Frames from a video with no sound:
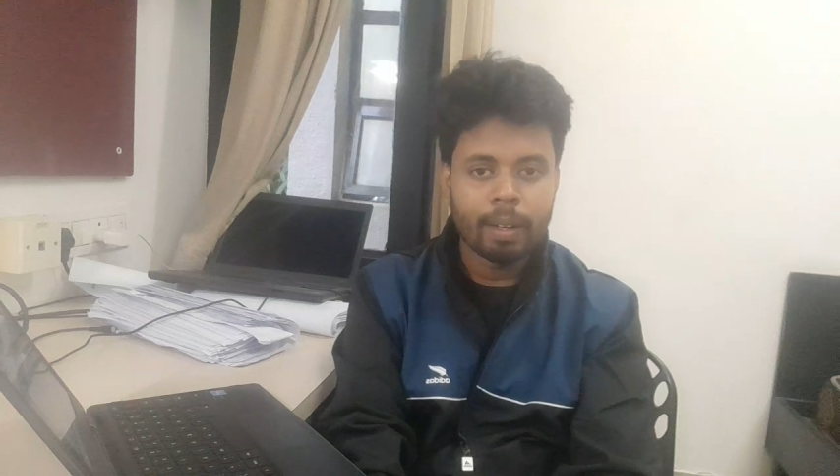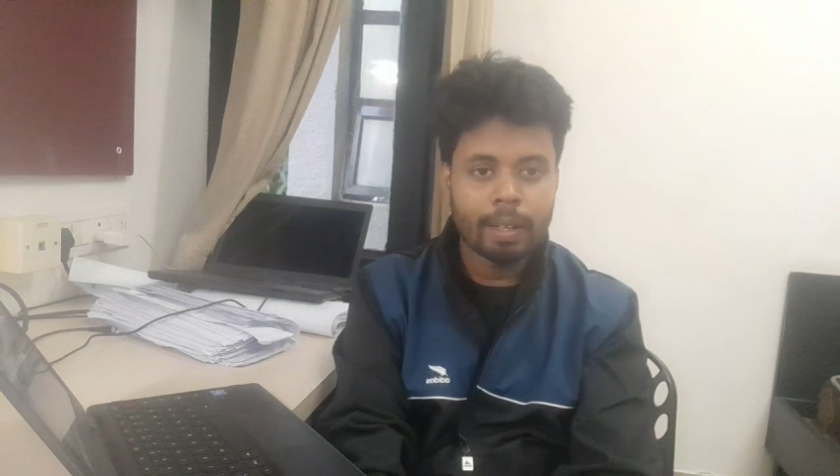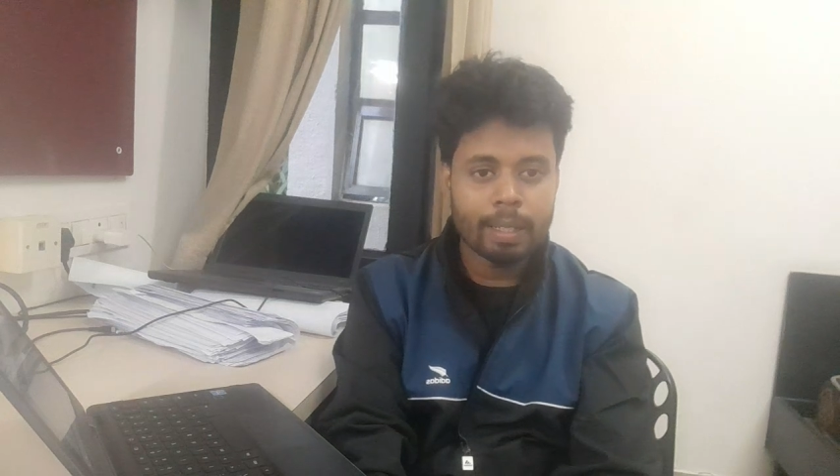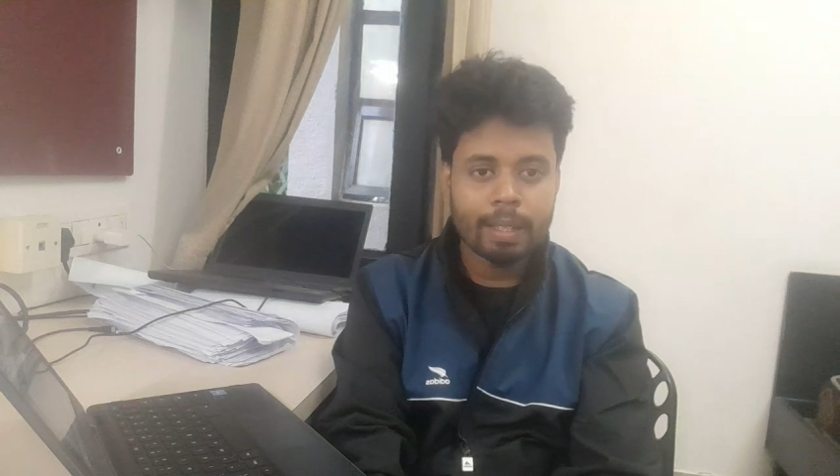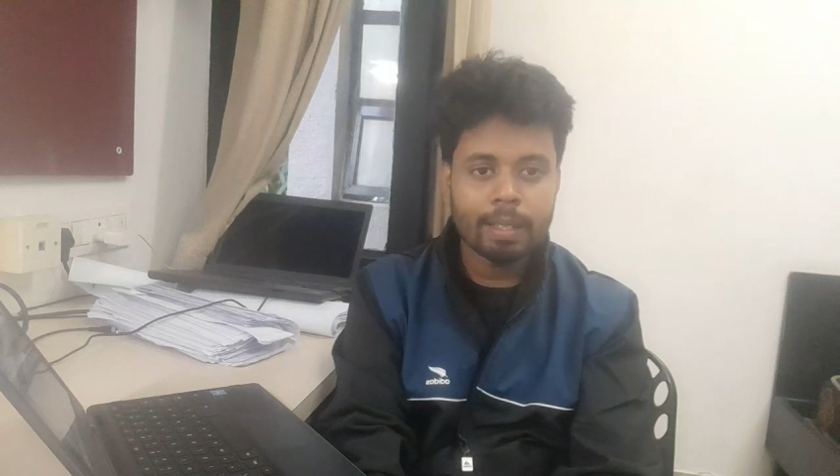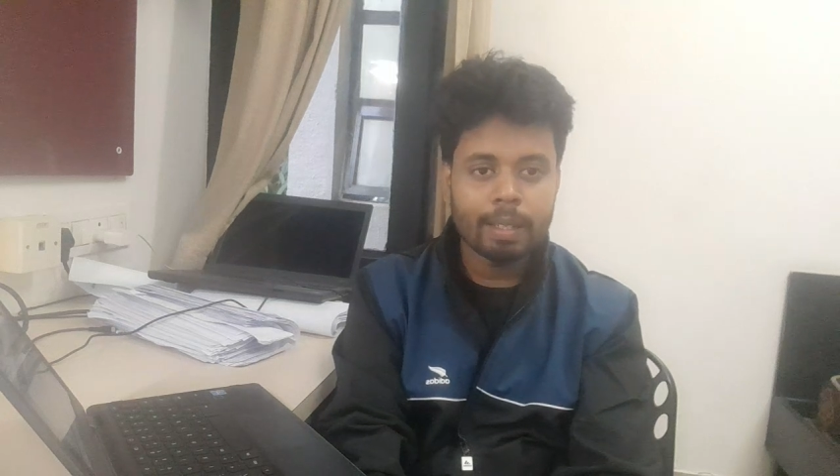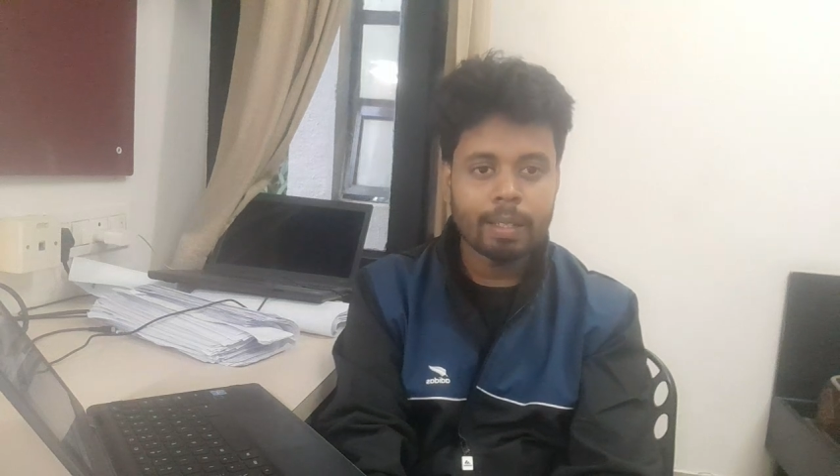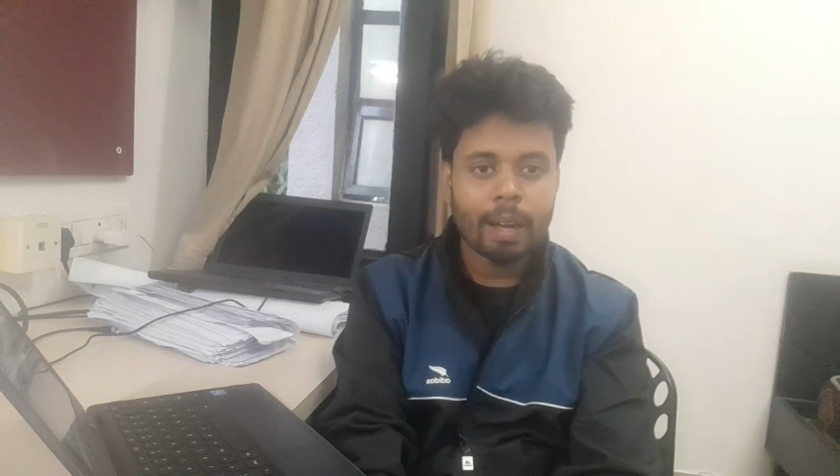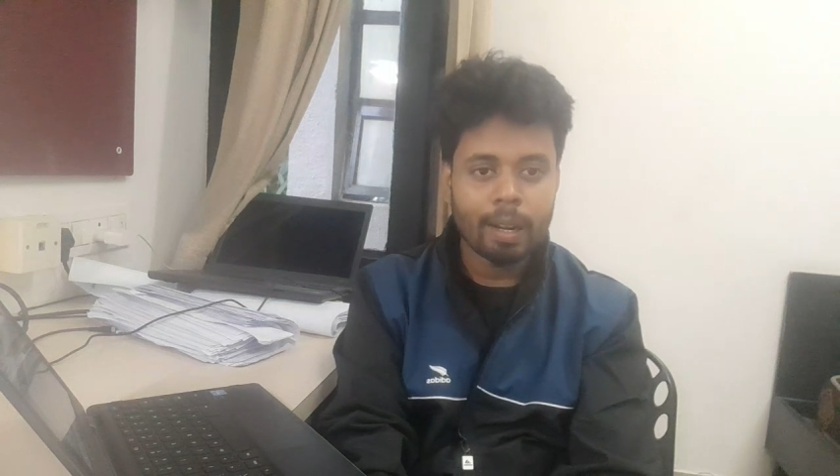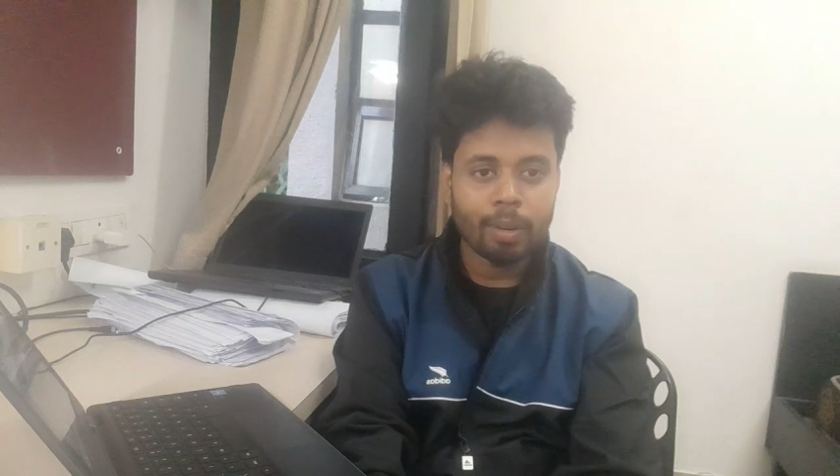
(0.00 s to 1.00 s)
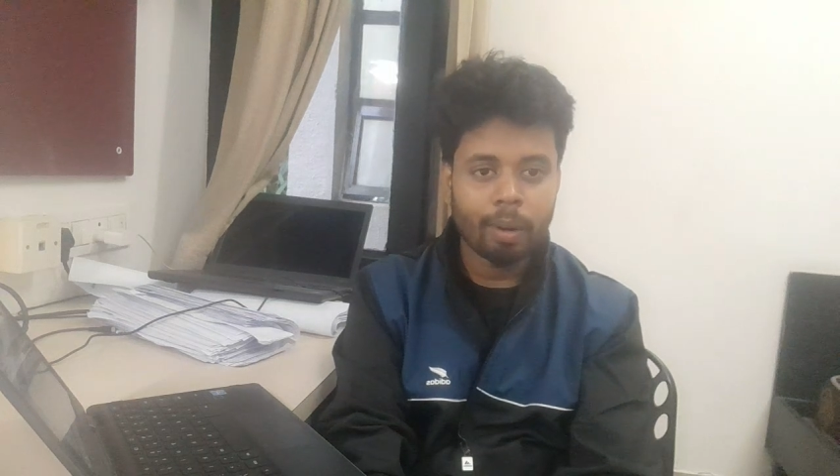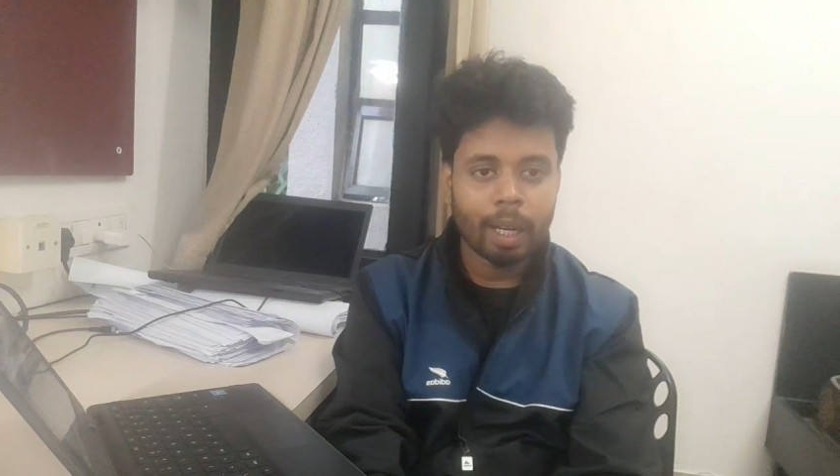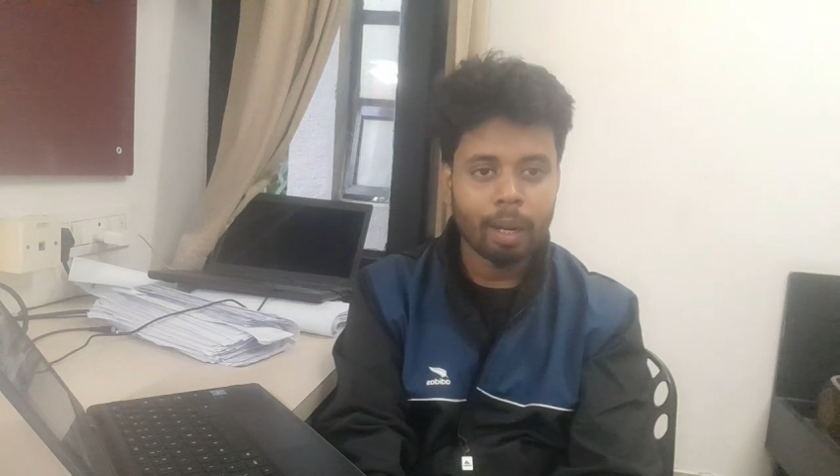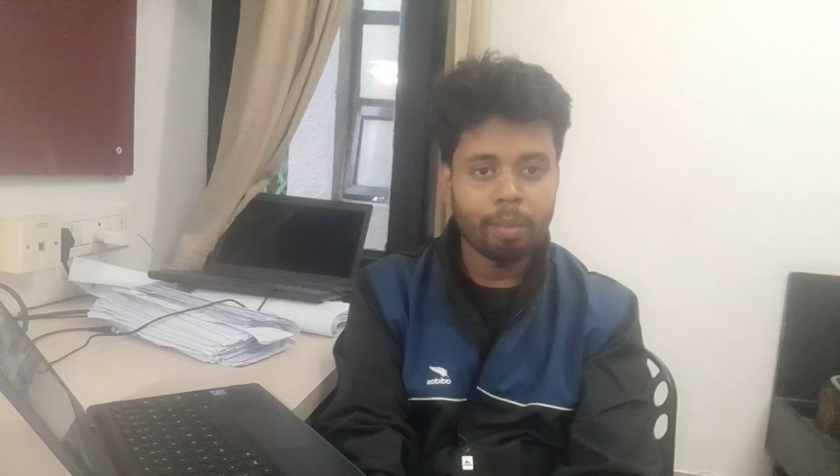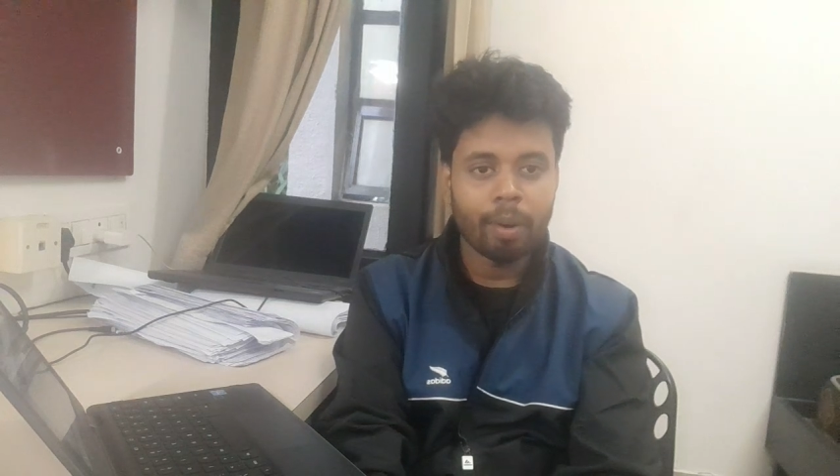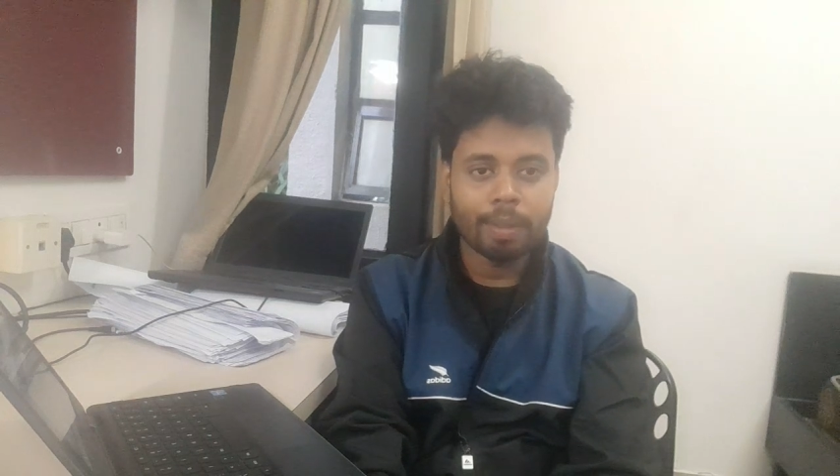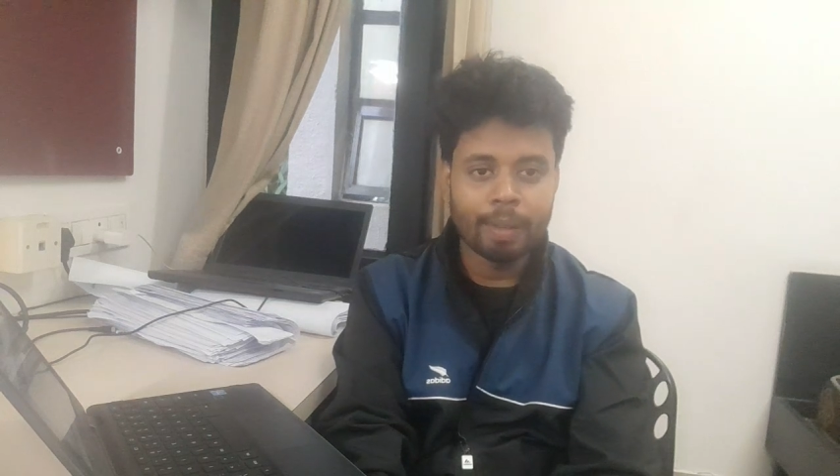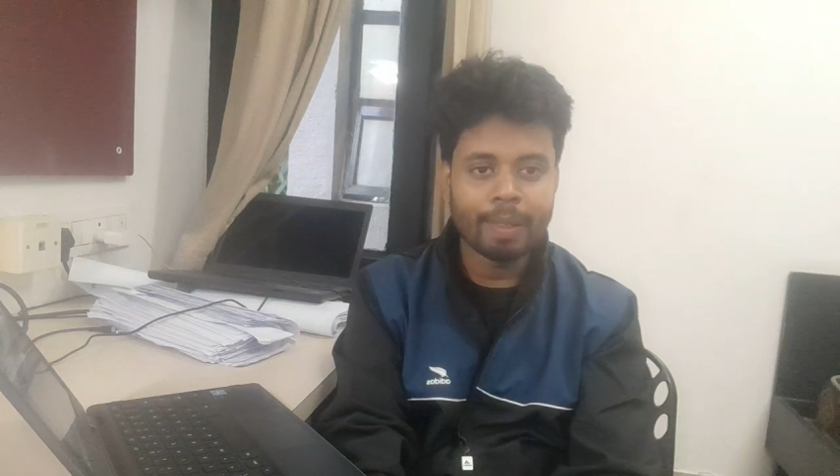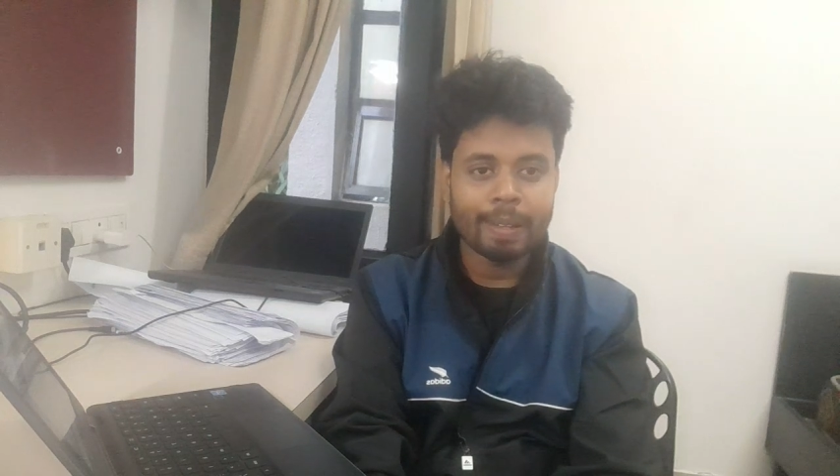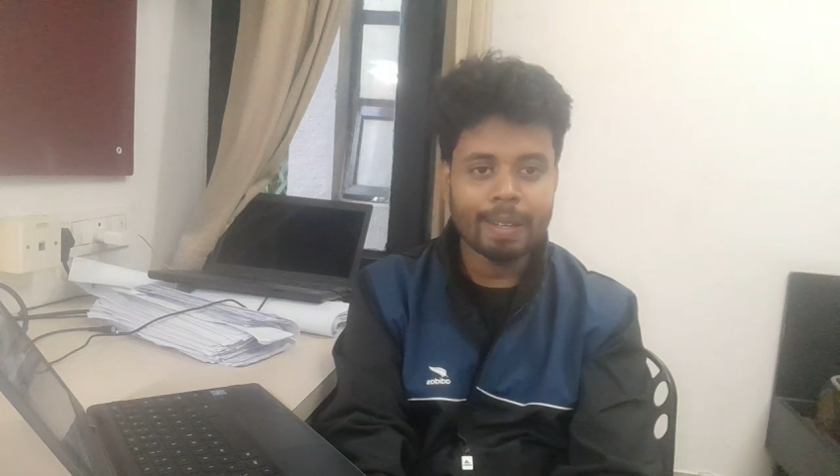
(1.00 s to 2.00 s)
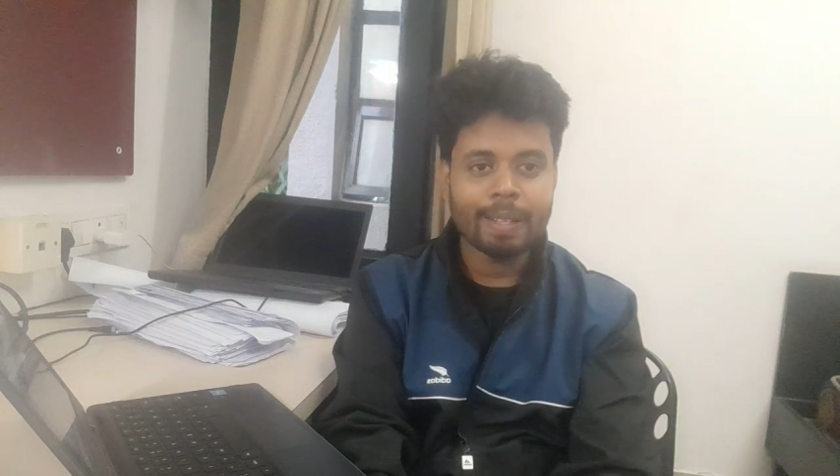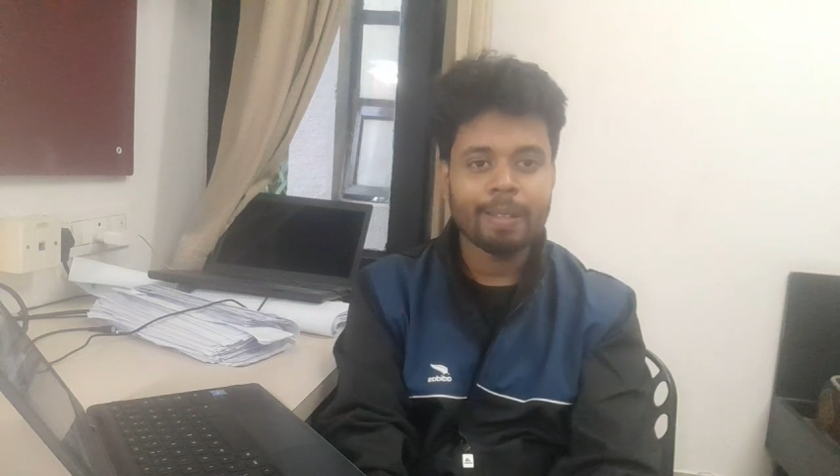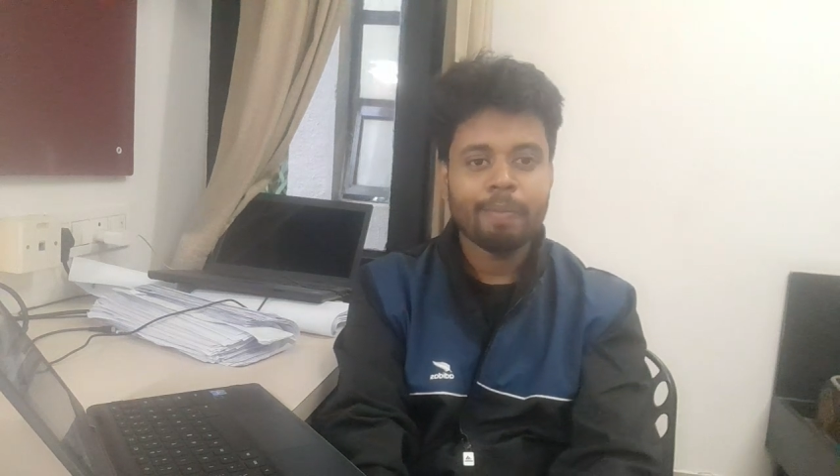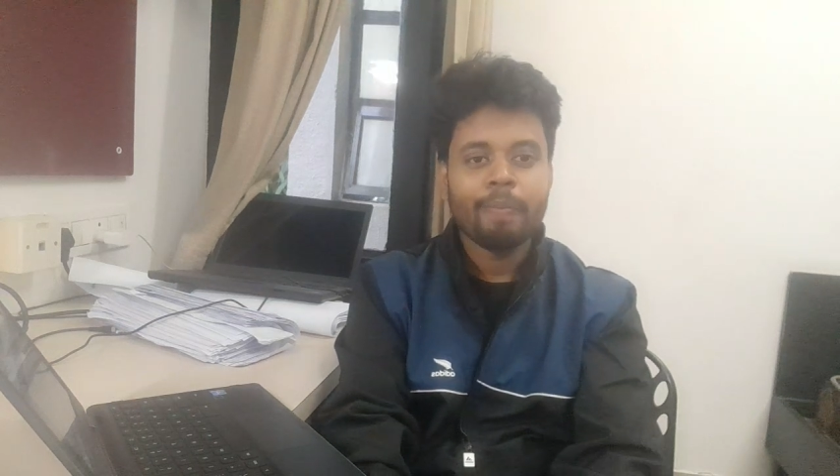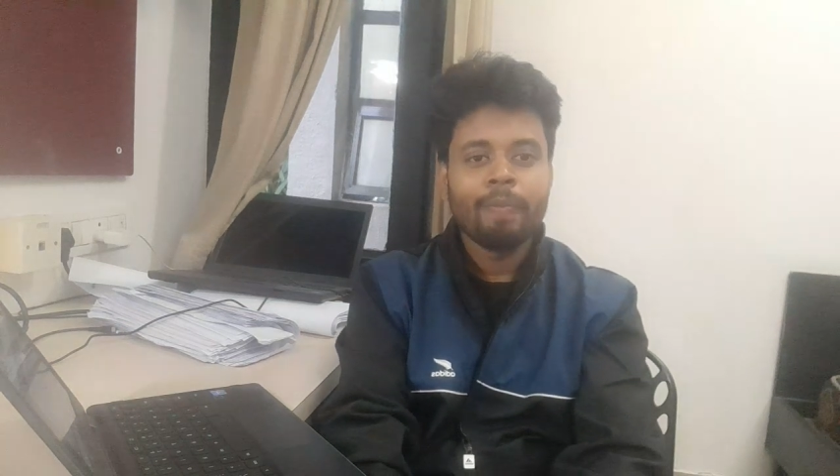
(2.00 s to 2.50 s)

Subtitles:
discussing and talking about new literature?